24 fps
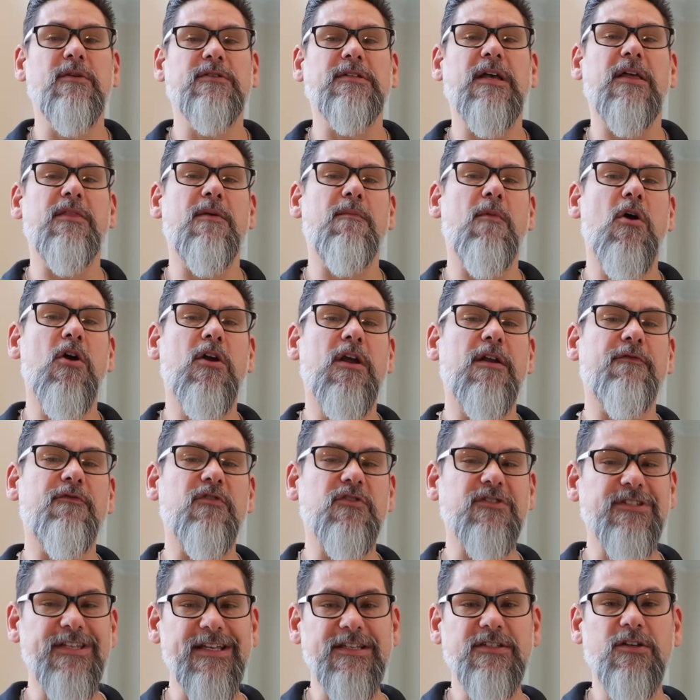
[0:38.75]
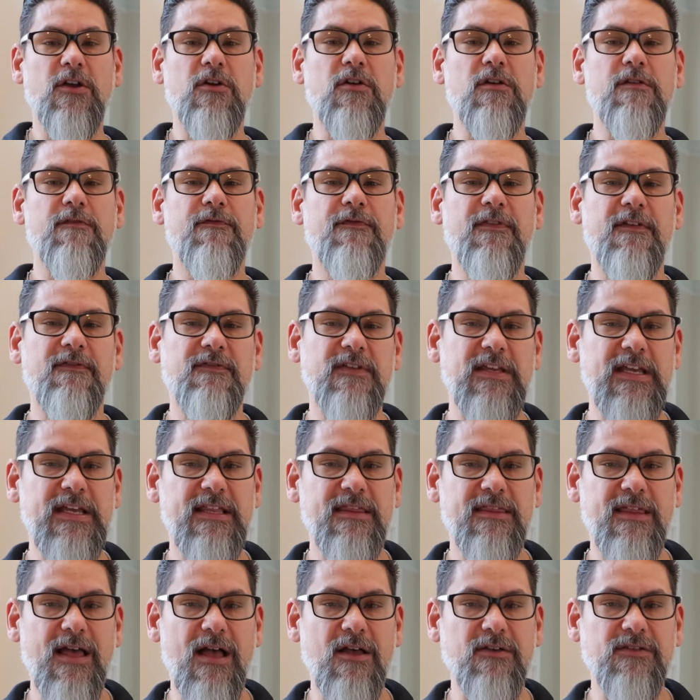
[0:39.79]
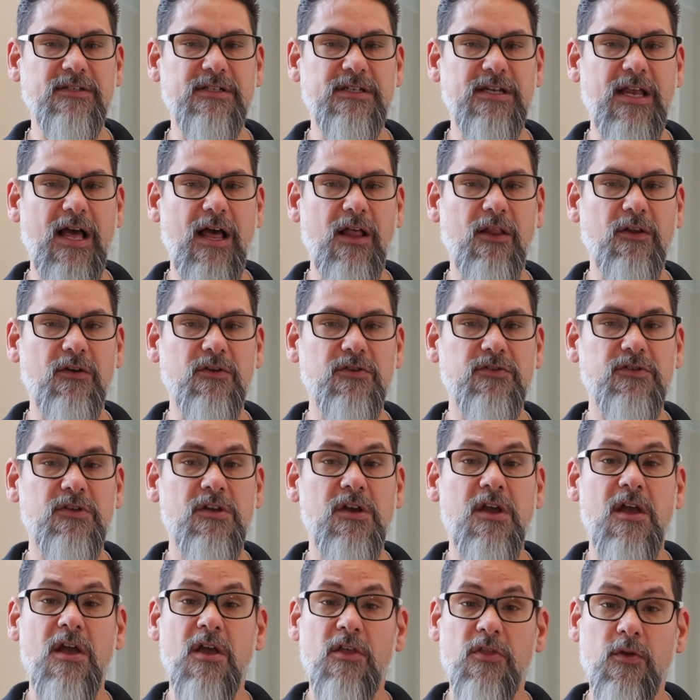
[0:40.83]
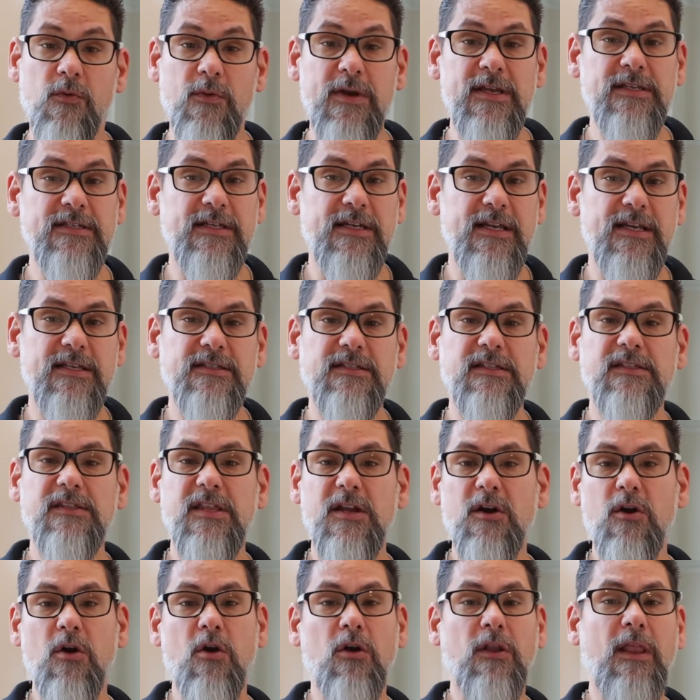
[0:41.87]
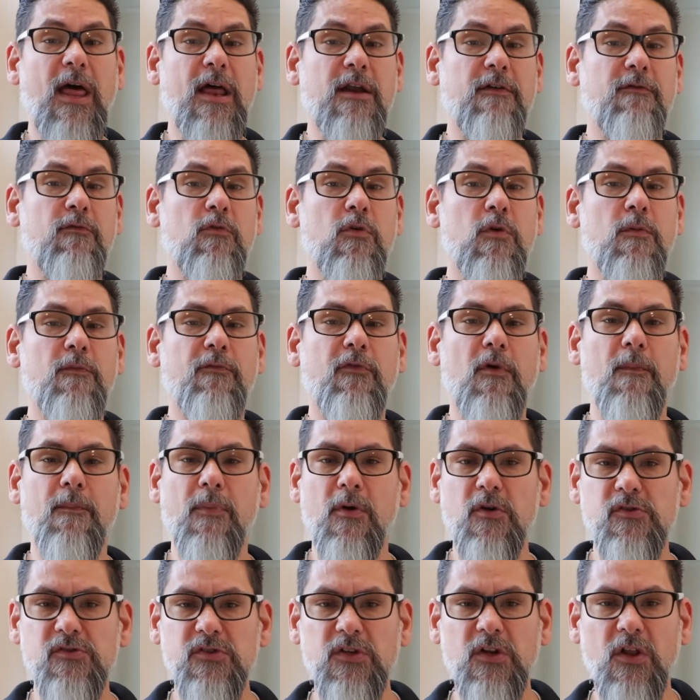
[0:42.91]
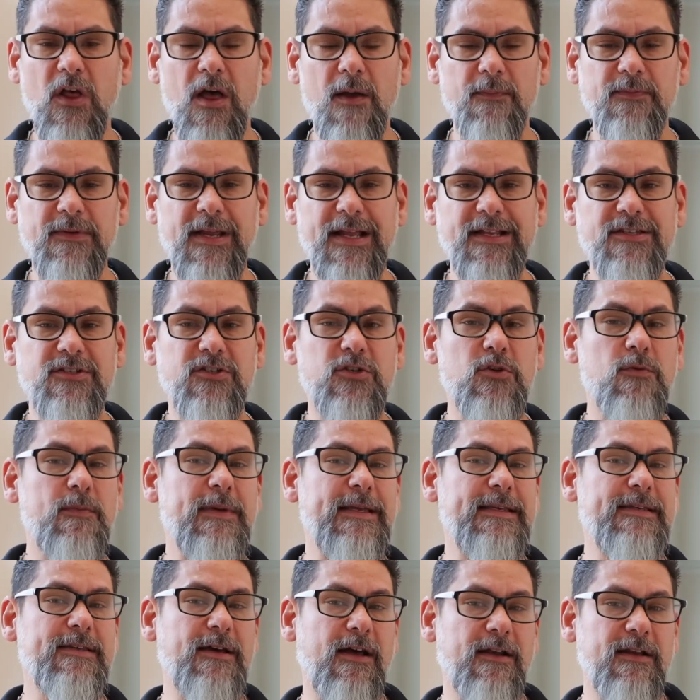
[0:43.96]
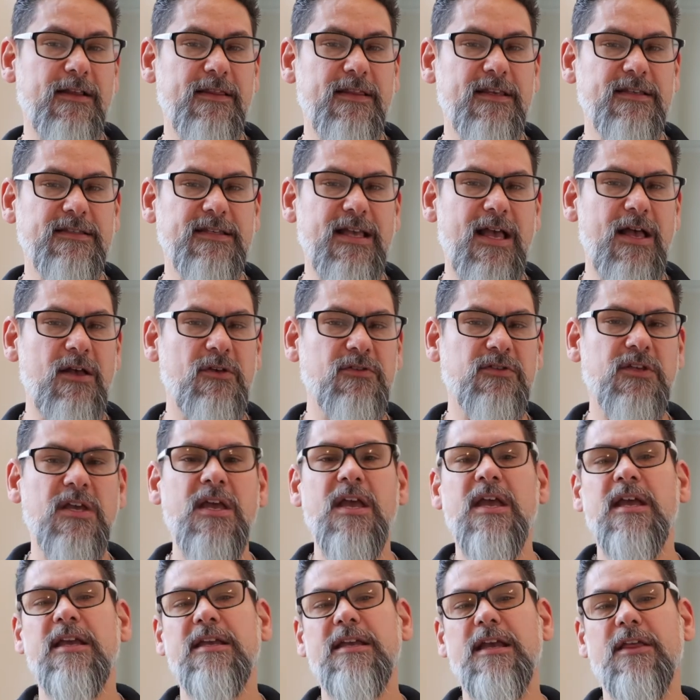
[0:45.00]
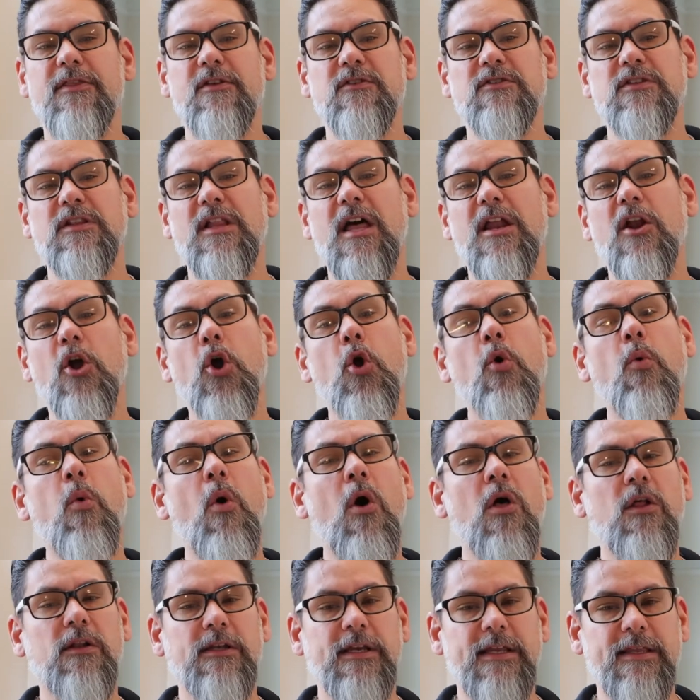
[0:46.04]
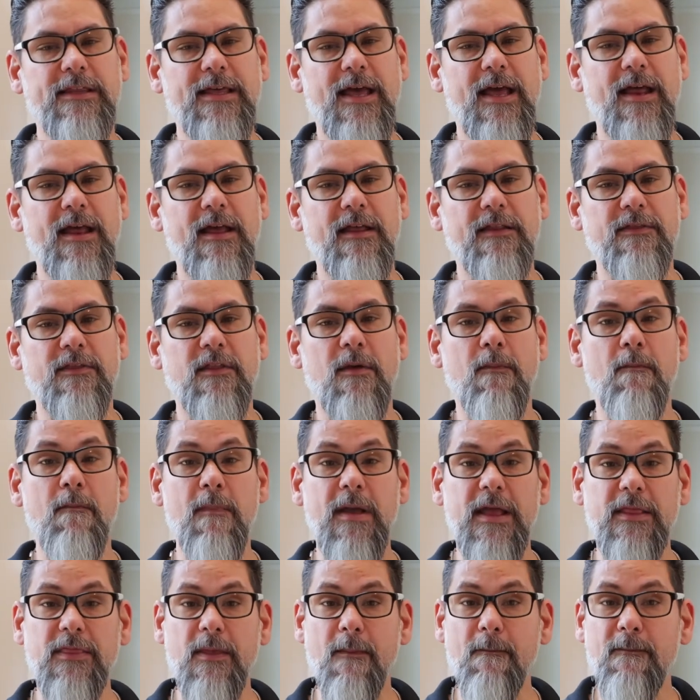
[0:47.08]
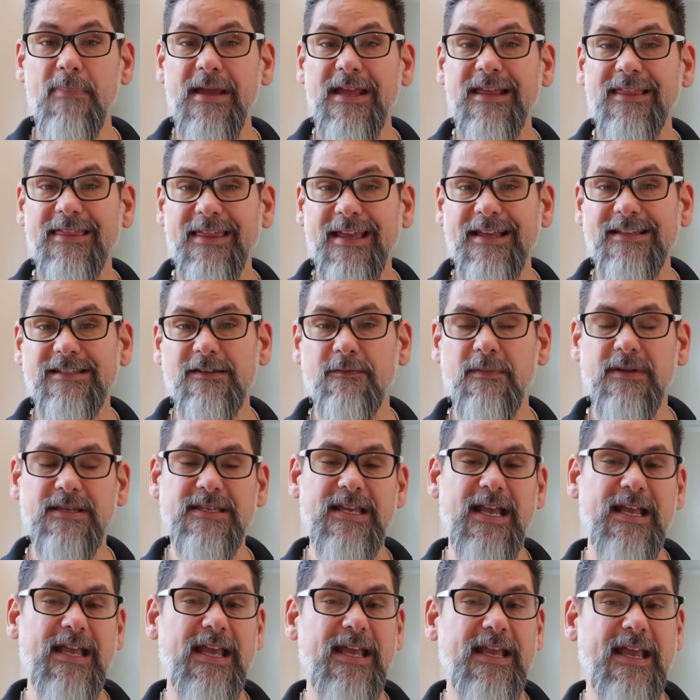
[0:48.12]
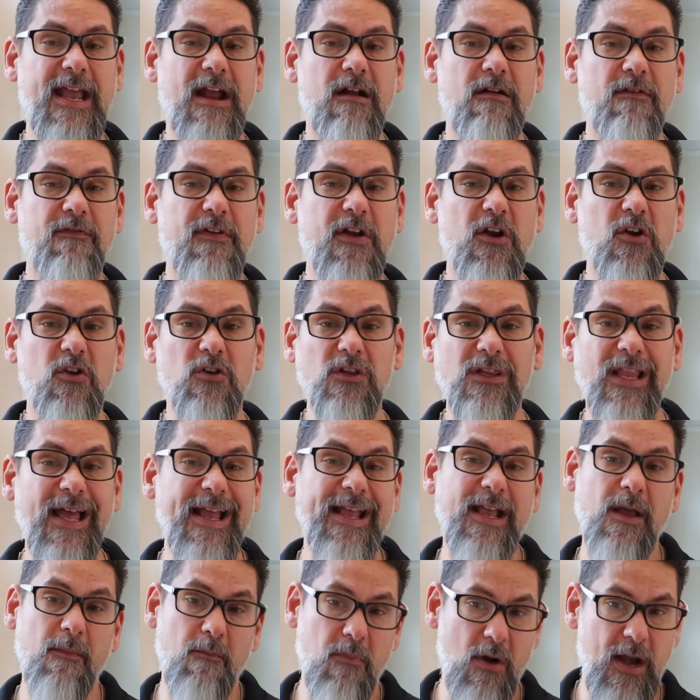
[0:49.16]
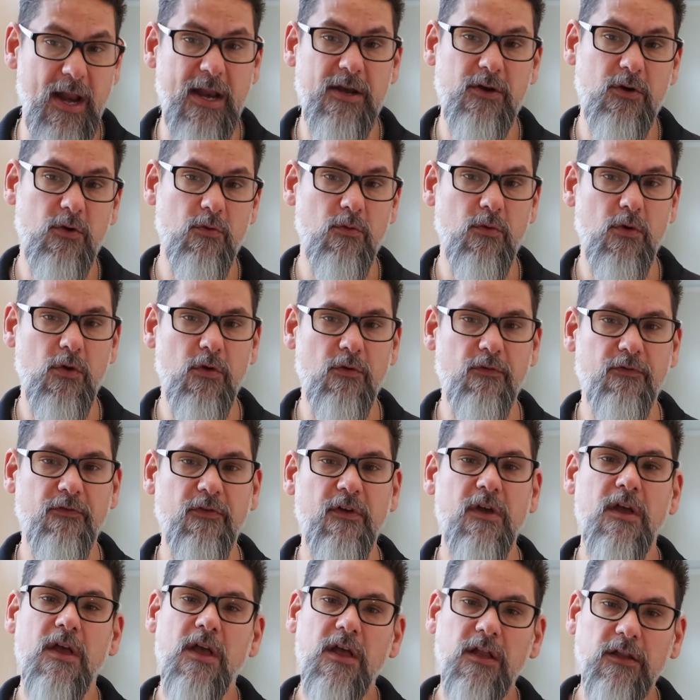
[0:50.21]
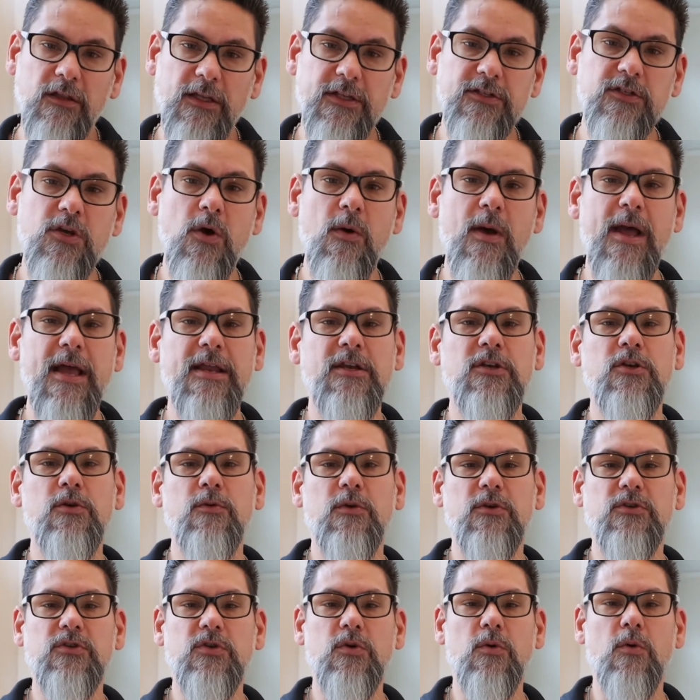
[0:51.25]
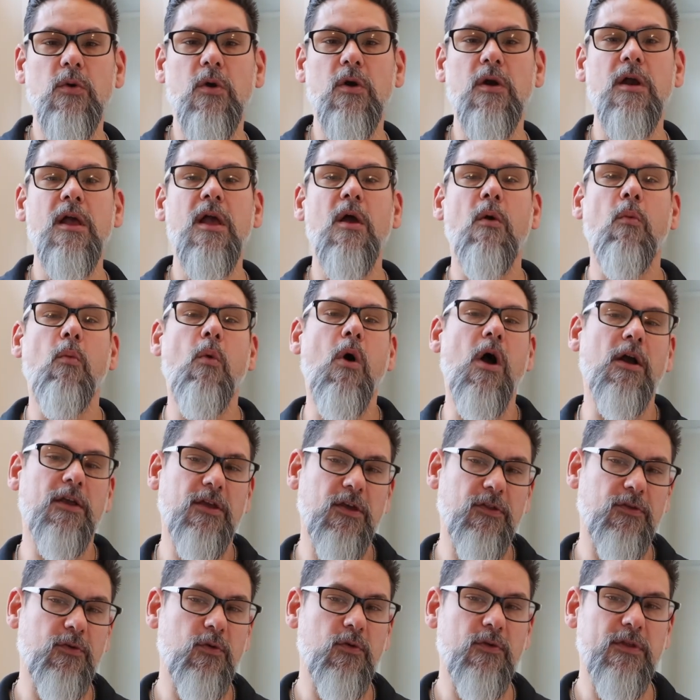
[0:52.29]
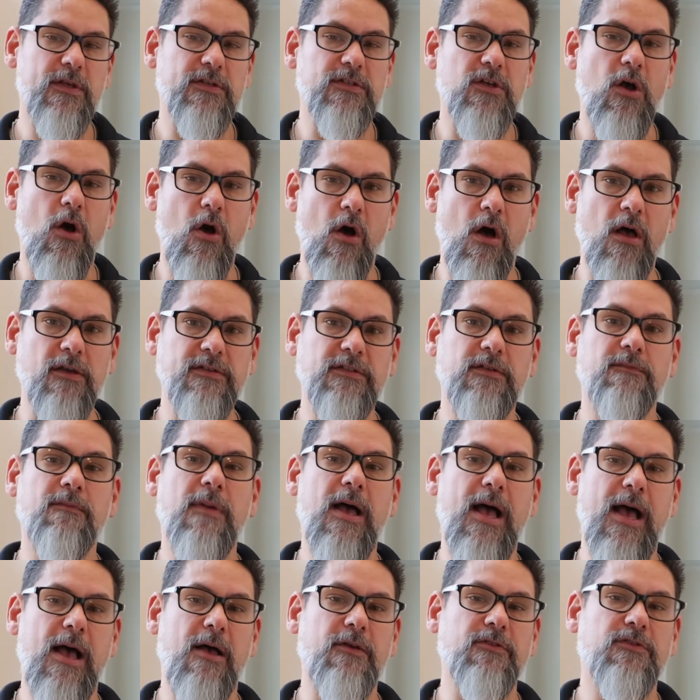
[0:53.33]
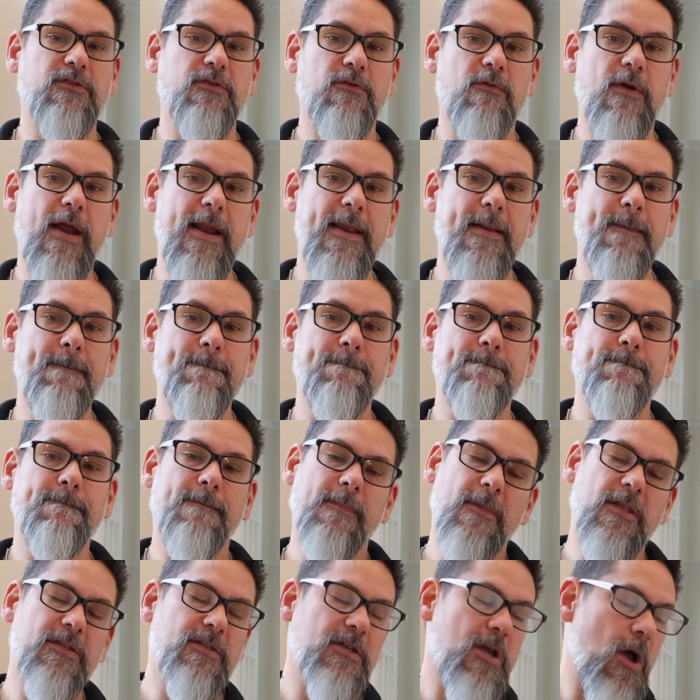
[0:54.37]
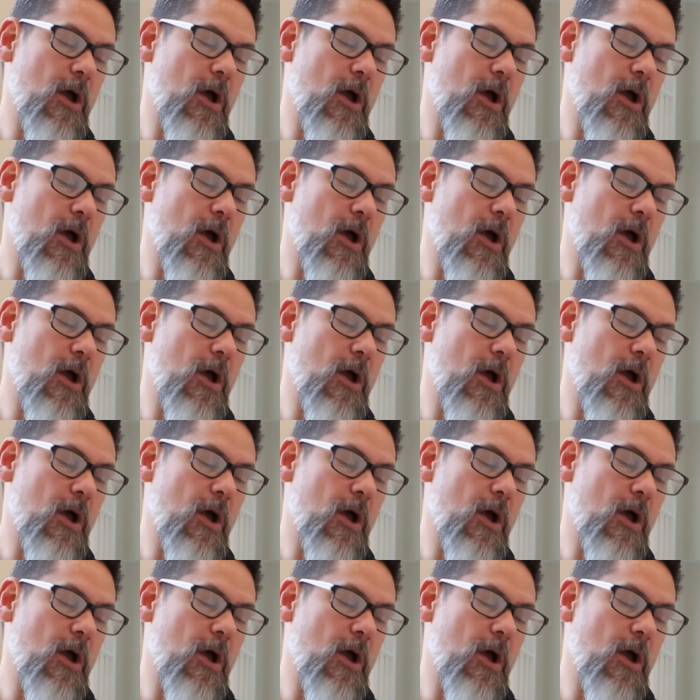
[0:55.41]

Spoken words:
was on the market for $615,000. The reason is there are a lot of room for personal updates to be done in this house, yet there's a lot of quality that and the big things have been taken care of here, like a brand new roof. Let's go ahead and do a tour, walk you through this awesome house. Ready? Let's